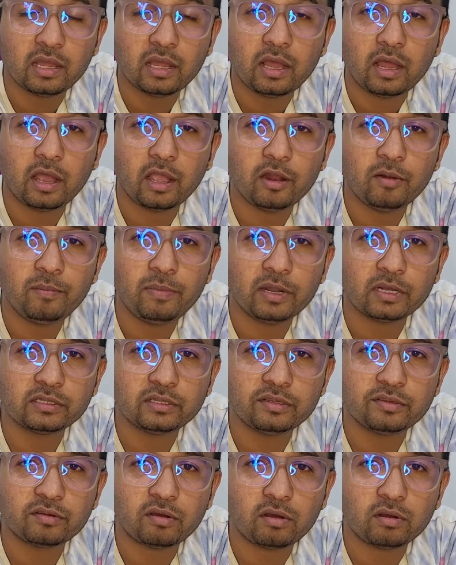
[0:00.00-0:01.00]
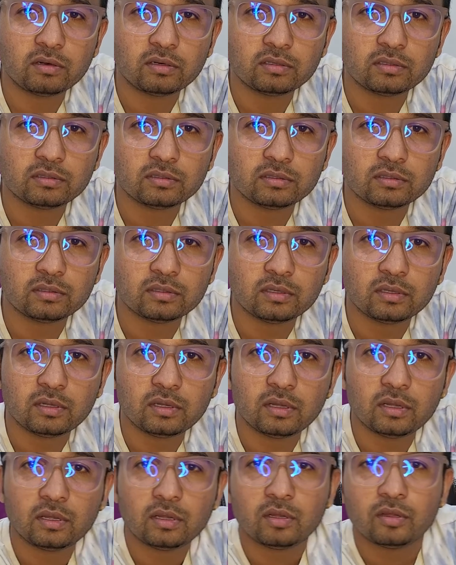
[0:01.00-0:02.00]
I will plug this on.
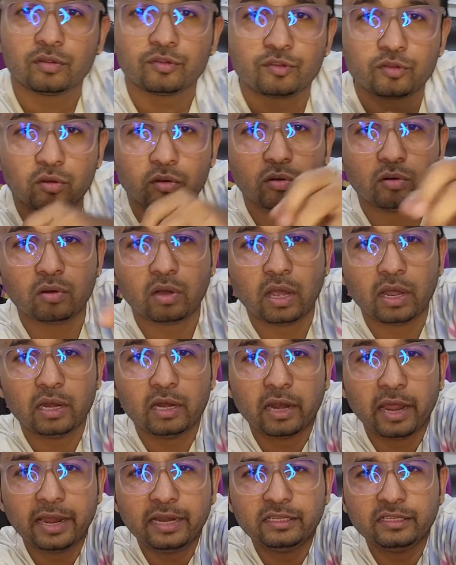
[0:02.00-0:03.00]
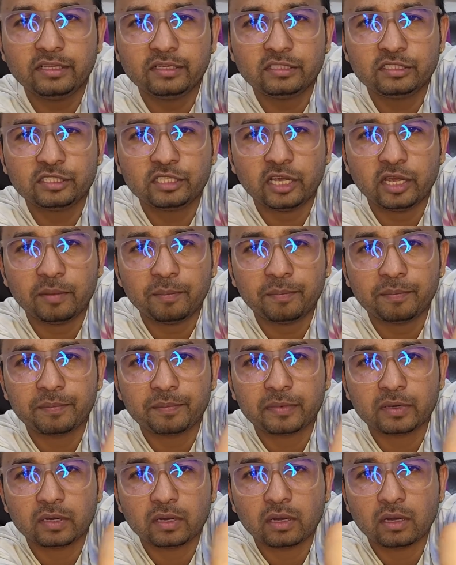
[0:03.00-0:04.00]
So I like this shape
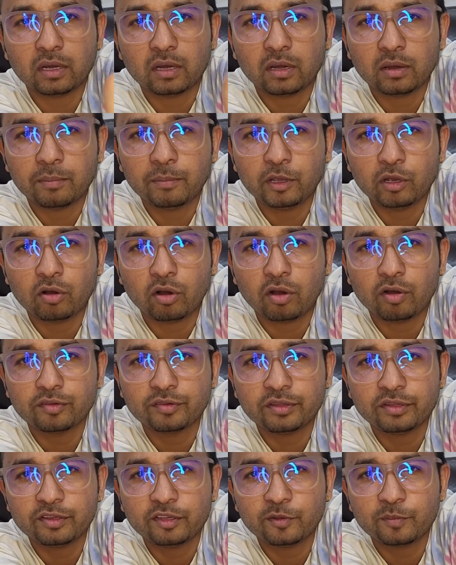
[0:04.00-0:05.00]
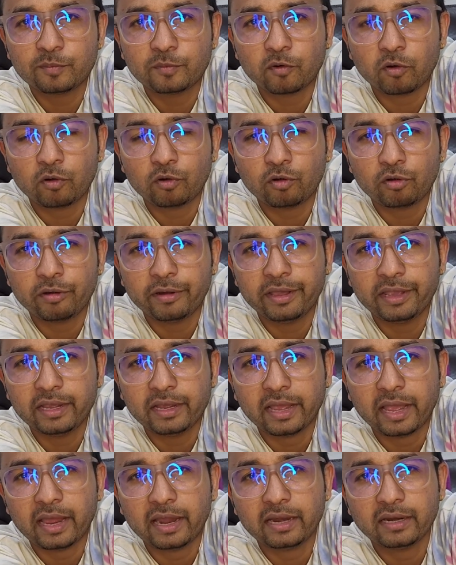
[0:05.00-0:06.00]
because this is protruding
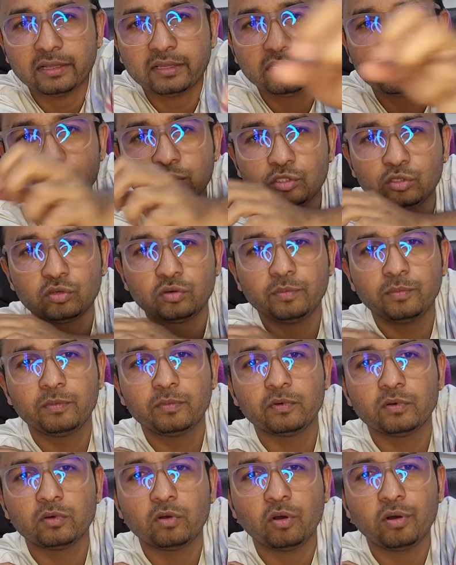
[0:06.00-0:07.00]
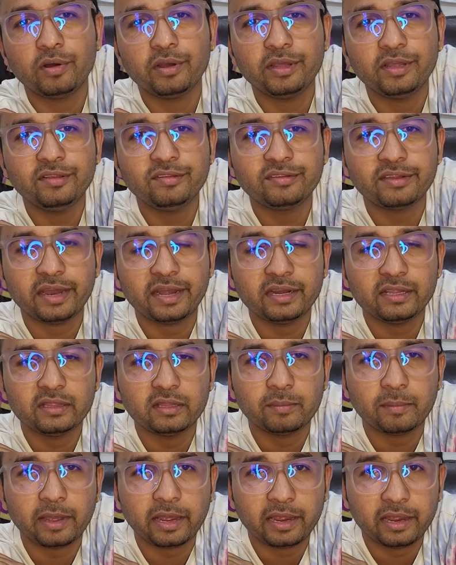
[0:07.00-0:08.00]
and this should go inside
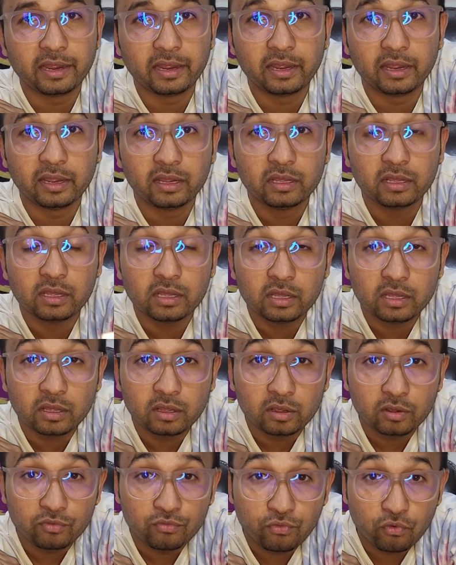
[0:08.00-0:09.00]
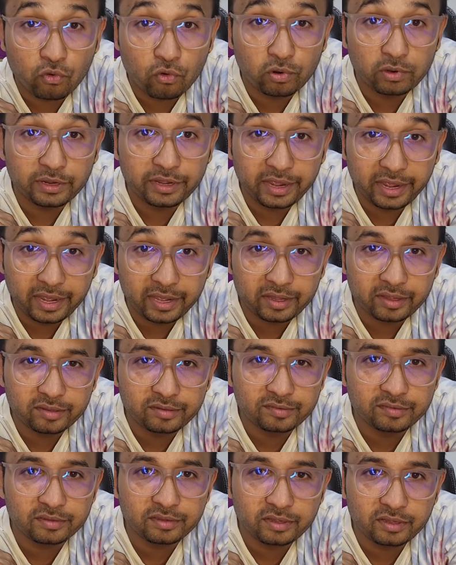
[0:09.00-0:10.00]
my phone
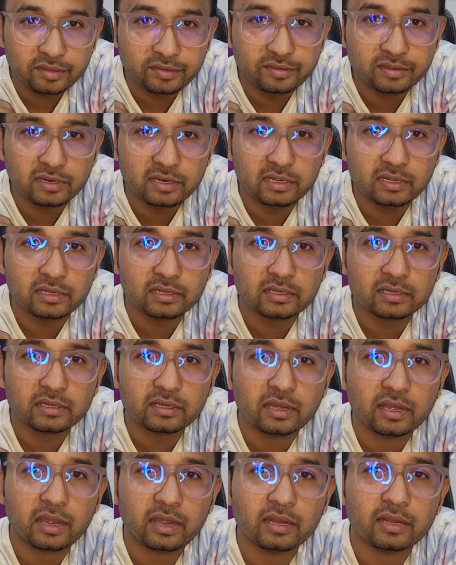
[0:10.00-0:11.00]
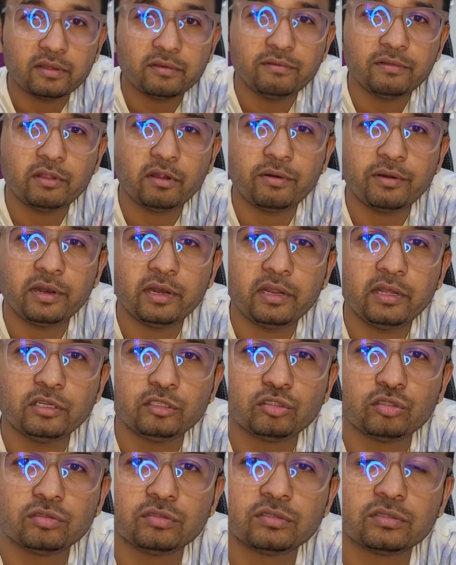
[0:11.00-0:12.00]
case easily without any
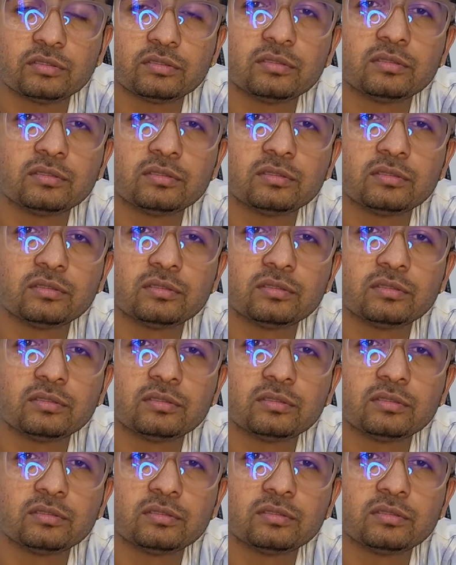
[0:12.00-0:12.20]
issues.